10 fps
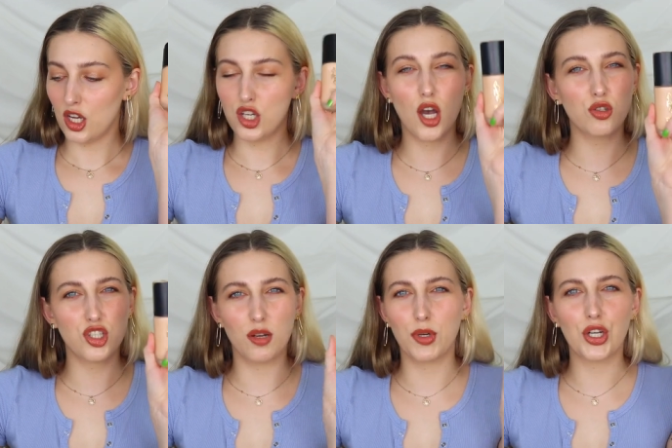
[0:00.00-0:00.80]
No
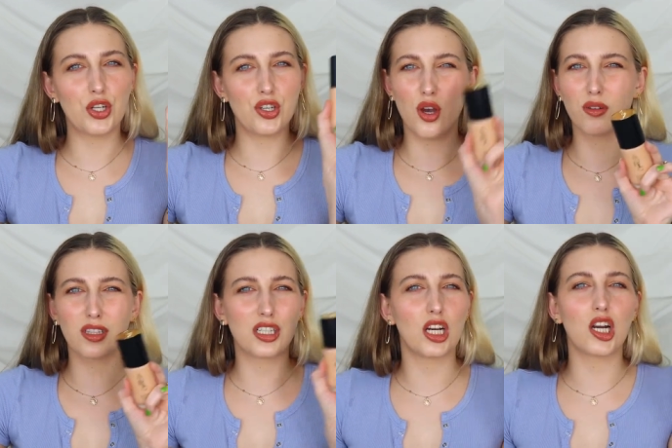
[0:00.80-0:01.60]
shimmer, no
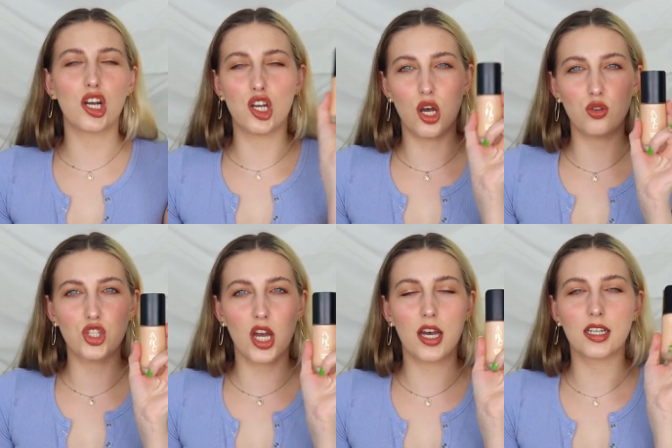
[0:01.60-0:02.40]
glitter, no
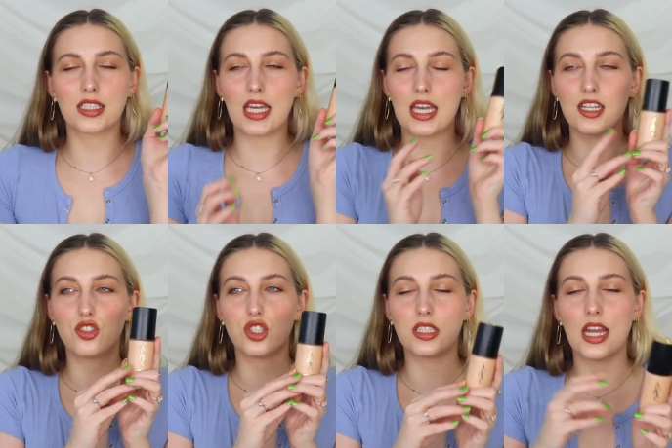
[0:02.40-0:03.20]
chunks. It
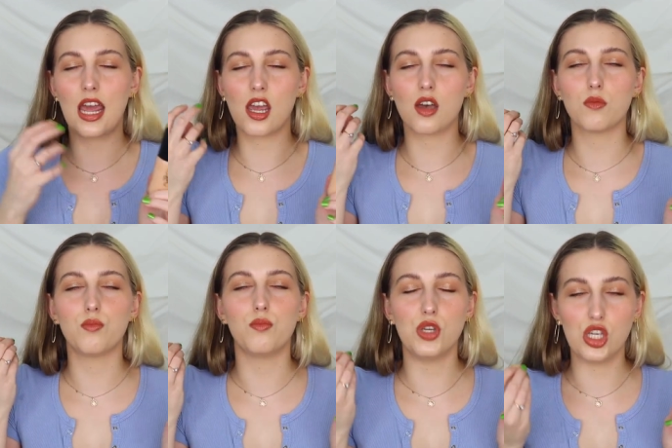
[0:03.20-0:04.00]
is just a
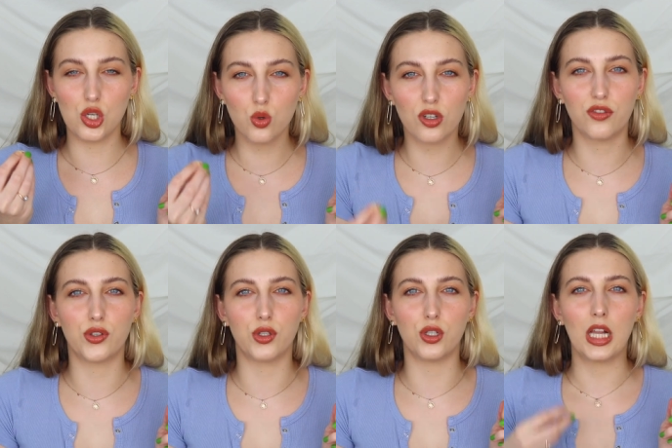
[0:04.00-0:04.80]

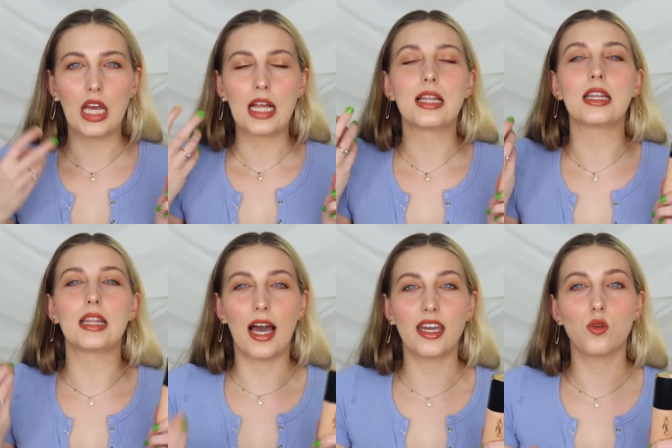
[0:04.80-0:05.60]
beautiful,
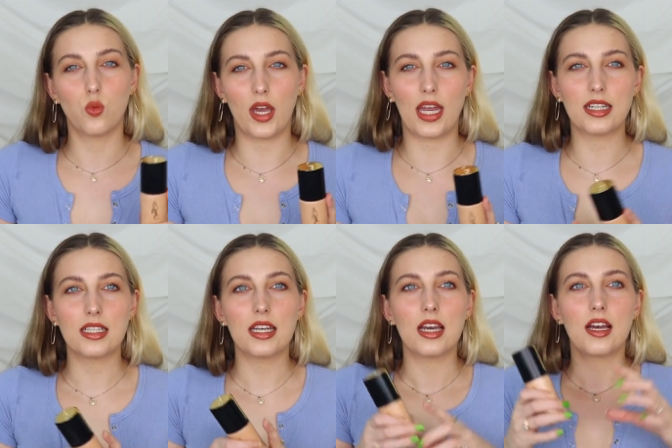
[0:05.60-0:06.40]

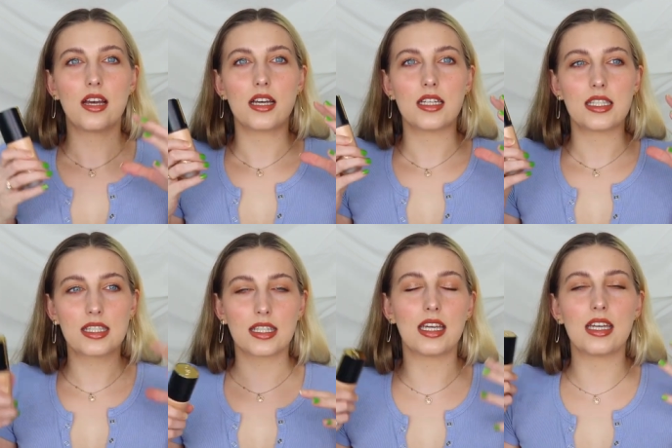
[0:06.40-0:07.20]
lightweight
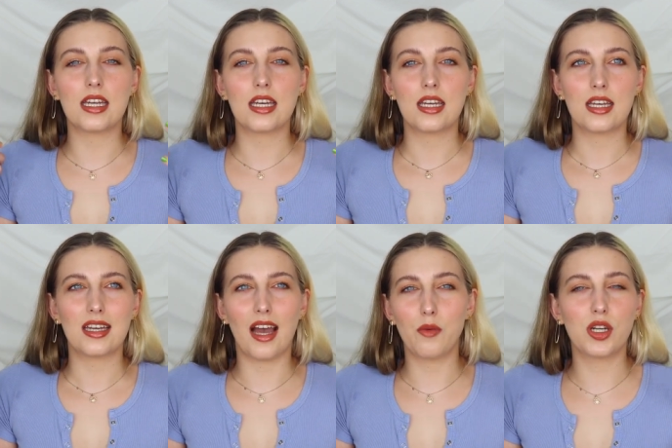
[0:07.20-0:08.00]
skin
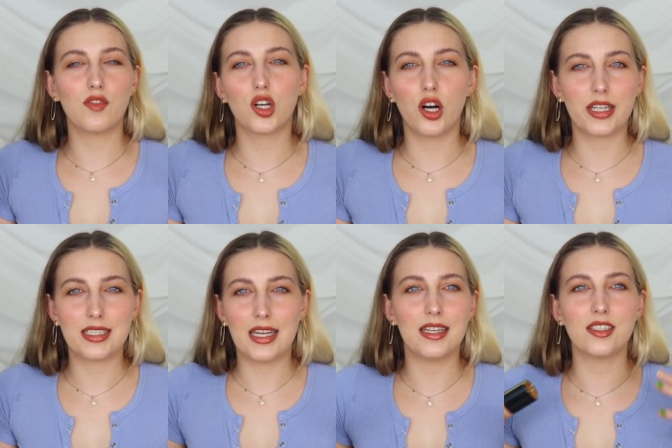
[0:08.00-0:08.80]
I wouldn't even call it a
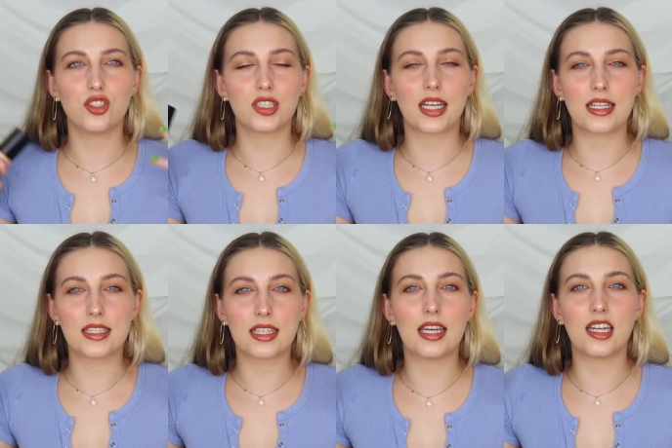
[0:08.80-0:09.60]
tint, just like a
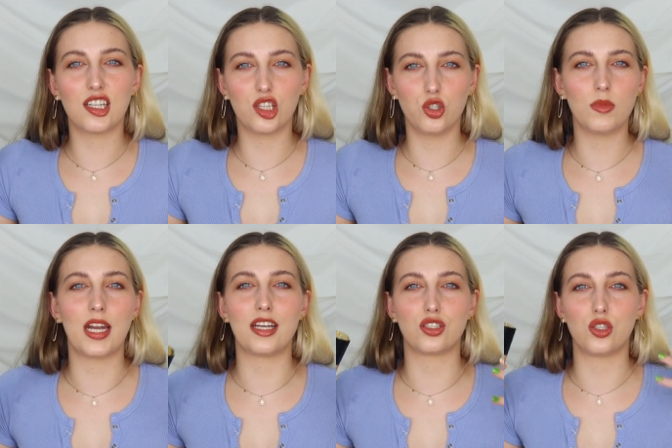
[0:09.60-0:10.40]
skin
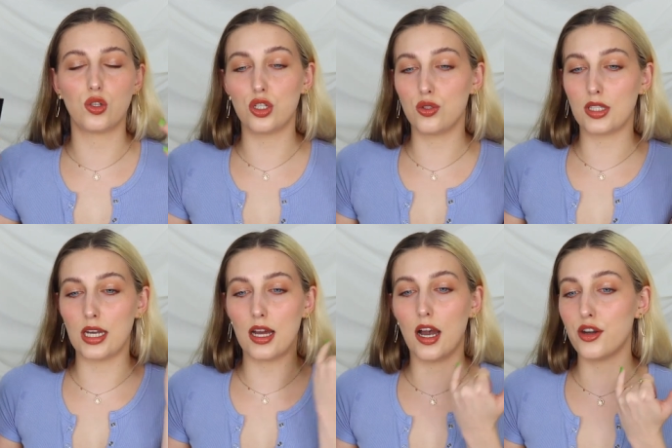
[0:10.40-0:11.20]
luminizer. You can use
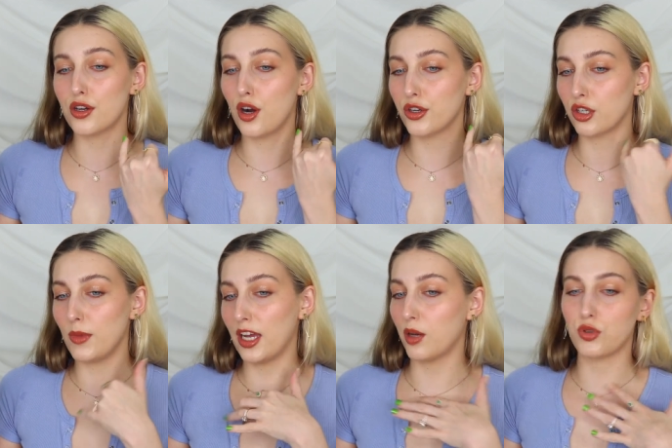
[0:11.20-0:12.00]
it under all your
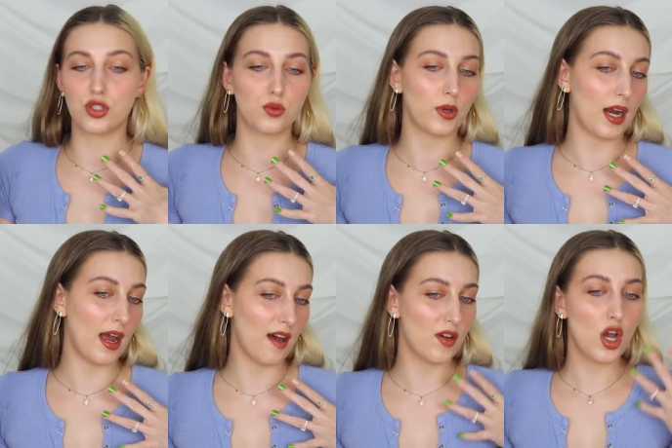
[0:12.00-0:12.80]
makeup, which is what I
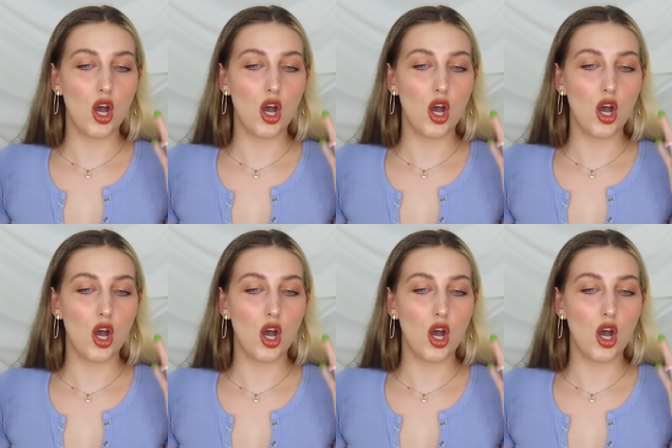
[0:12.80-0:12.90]
have